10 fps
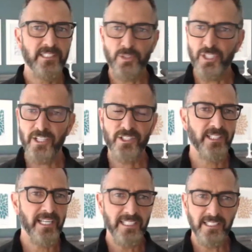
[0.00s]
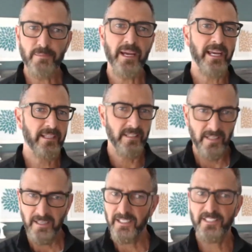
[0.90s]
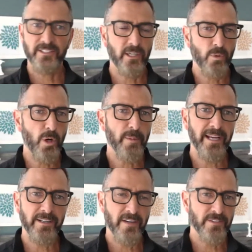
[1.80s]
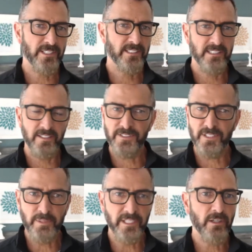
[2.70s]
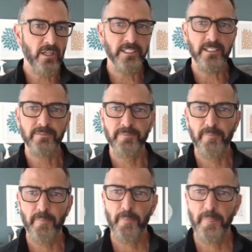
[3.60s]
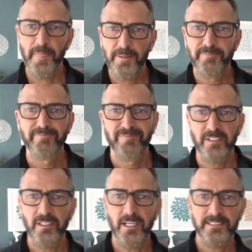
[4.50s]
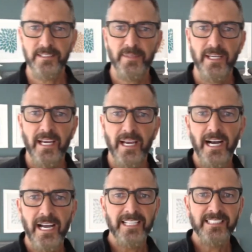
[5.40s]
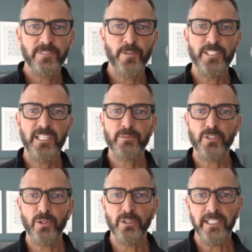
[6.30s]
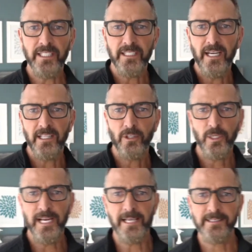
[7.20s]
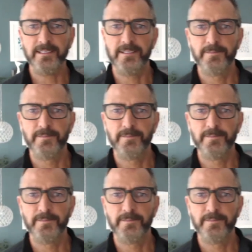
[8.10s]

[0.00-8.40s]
change that they need to make. It's their warm handoff, just as if somebody called in. Correct. Awesome. And is this for teams only, Lori asks?